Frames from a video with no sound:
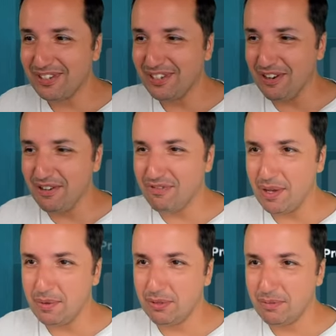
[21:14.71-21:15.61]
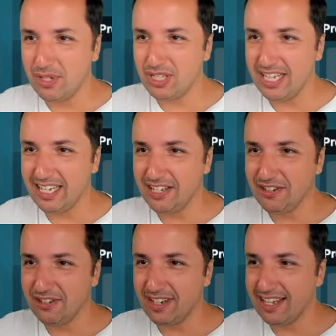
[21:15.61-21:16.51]
You know, if I do a mistake
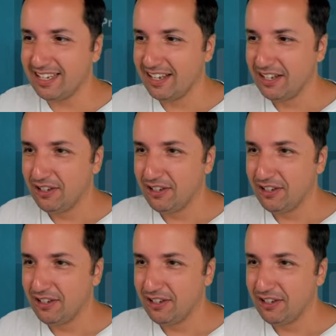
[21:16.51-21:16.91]
here, like